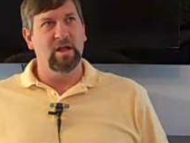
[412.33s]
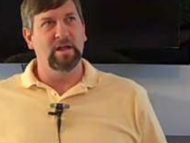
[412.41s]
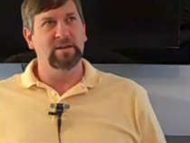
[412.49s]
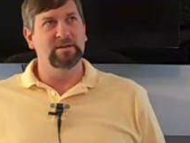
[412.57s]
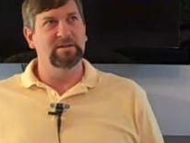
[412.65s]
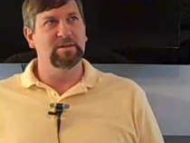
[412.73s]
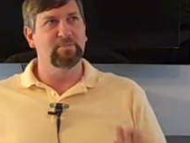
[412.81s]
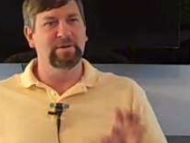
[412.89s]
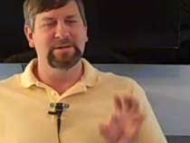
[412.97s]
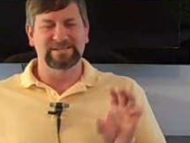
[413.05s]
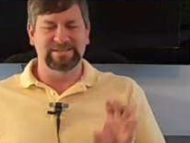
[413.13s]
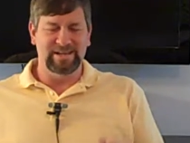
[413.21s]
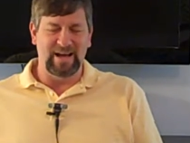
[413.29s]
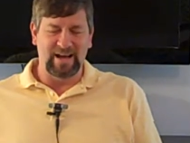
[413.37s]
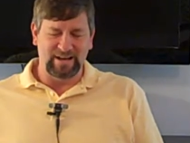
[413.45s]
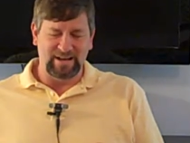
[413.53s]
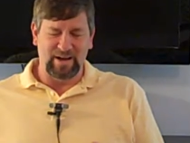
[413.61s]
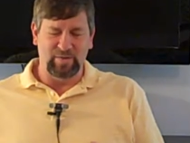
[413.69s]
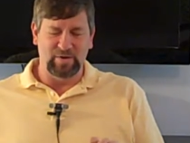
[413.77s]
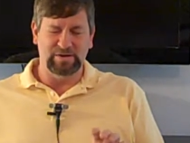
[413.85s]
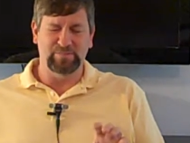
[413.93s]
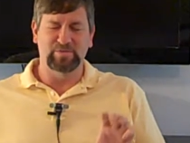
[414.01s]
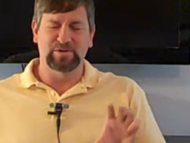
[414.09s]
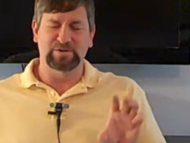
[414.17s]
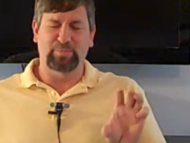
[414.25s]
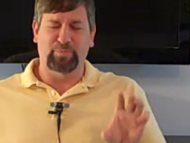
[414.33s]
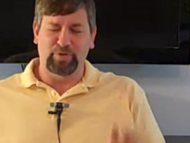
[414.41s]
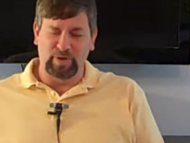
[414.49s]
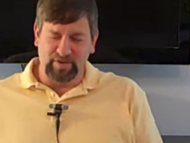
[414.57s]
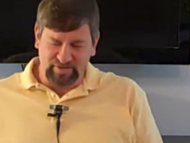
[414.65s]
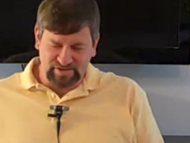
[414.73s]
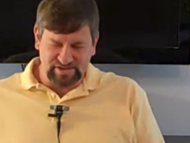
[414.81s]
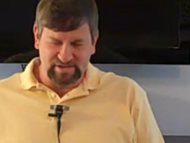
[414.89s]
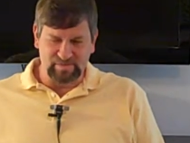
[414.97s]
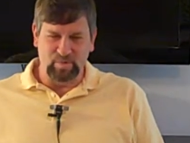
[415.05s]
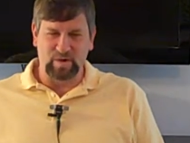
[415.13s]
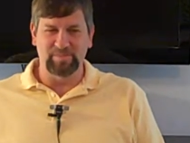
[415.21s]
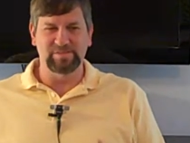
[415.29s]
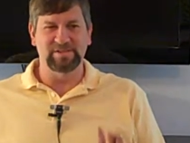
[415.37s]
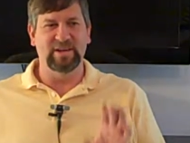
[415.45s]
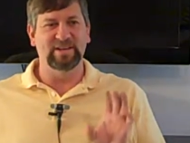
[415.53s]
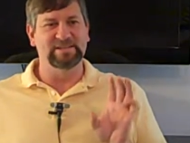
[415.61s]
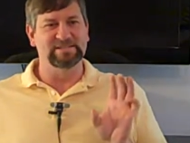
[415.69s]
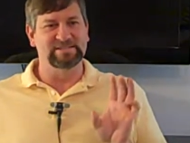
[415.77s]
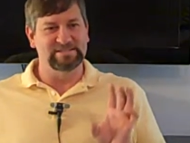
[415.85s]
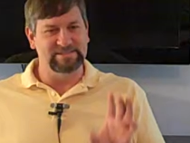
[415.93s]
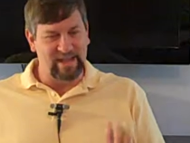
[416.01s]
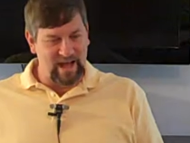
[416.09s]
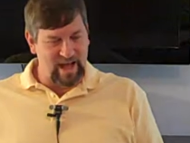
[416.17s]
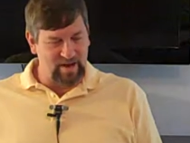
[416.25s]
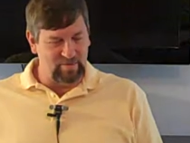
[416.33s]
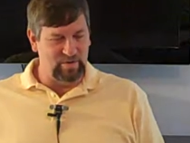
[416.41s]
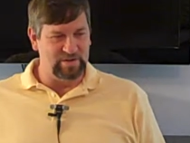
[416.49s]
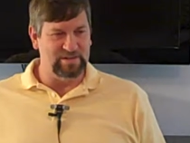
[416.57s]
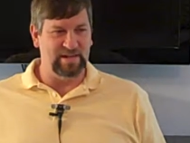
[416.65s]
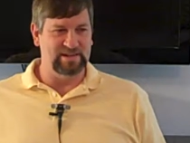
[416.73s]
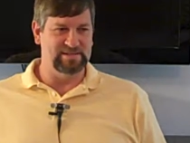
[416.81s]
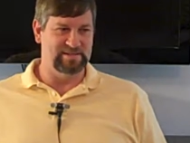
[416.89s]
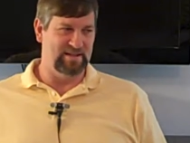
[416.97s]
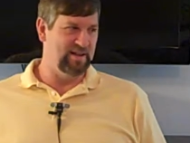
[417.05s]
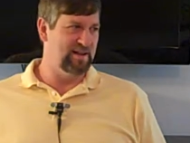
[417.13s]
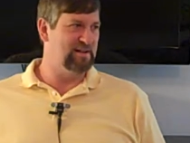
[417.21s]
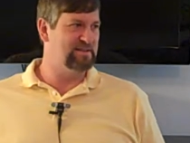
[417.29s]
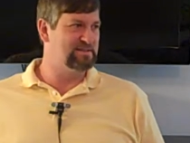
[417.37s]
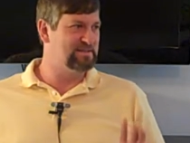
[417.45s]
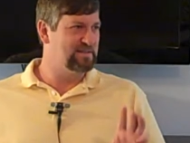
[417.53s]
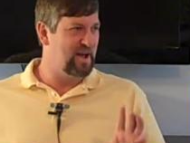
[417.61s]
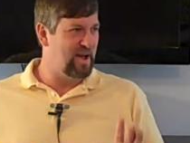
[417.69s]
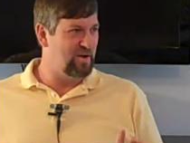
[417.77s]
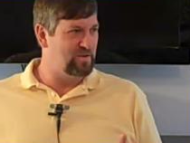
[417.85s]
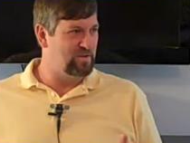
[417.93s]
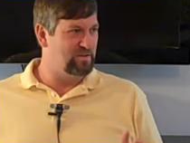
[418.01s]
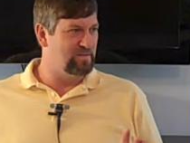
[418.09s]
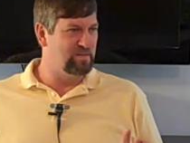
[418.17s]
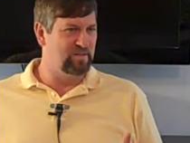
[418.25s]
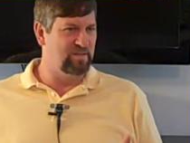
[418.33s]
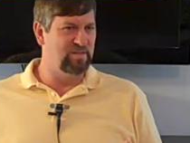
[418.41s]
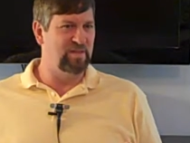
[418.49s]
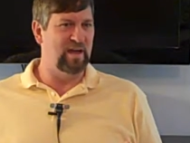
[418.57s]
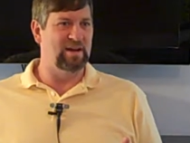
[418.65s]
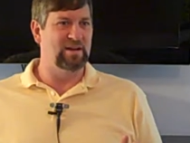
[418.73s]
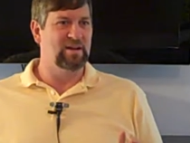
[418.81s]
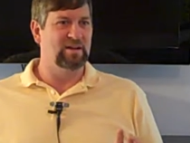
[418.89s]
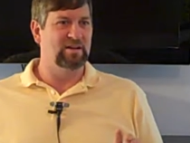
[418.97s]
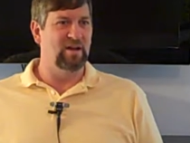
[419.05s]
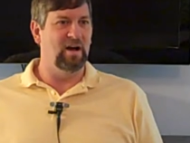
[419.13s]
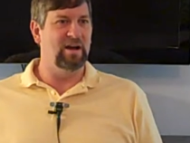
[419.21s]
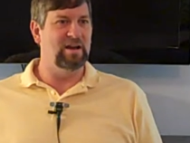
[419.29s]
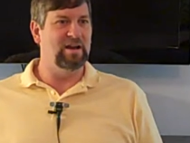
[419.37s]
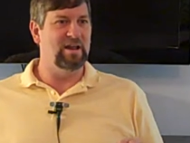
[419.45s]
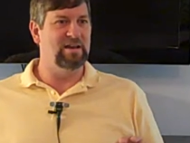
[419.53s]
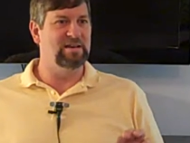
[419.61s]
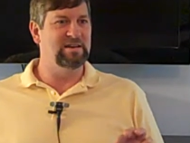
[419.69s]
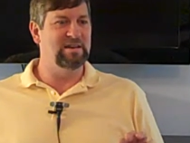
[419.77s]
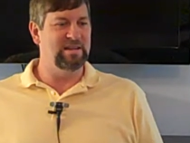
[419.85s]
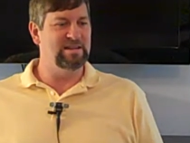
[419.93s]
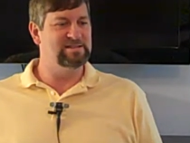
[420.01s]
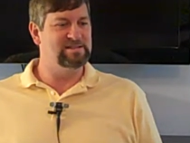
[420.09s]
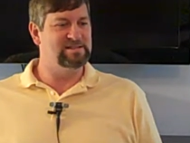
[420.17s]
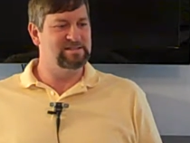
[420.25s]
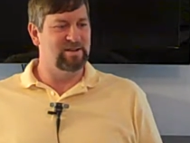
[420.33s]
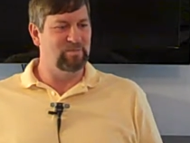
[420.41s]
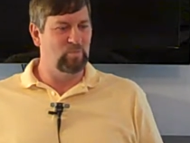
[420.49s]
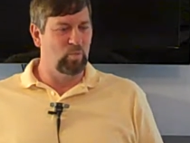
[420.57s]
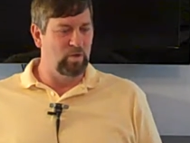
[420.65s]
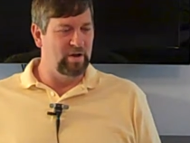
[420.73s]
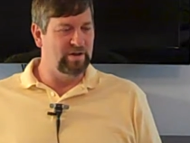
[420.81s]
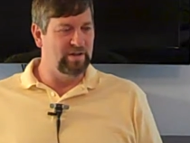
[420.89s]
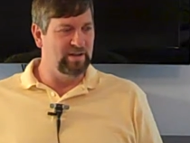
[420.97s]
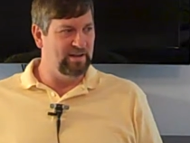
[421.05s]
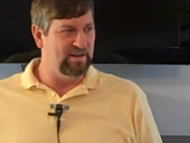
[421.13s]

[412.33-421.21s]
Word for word: And but it's not. I want to just preface this. What I'm saying is not what they say. Is not that God needs someone